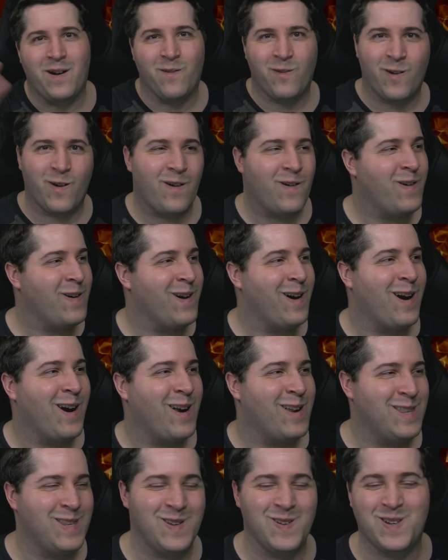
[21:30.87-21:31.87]
We're here
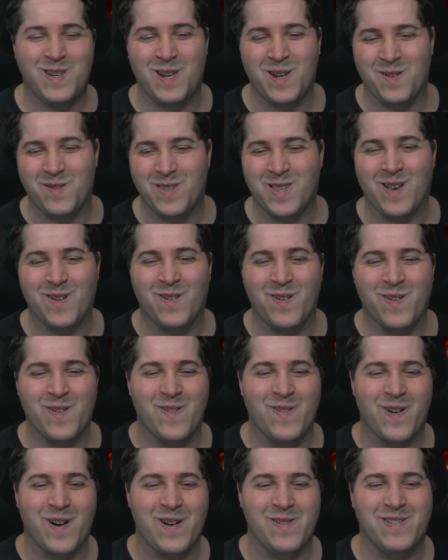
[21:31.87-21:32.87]
on YouTube, so we won't
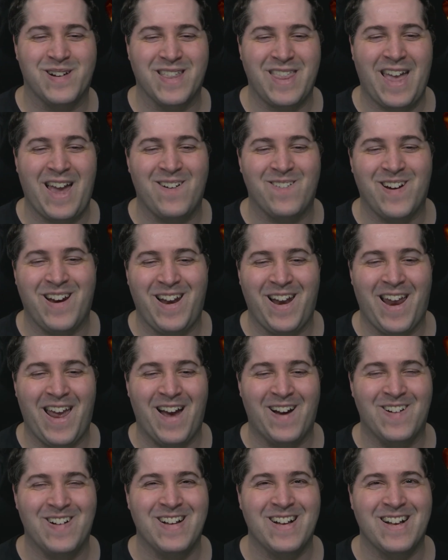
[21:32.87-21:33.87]
worry about that right now.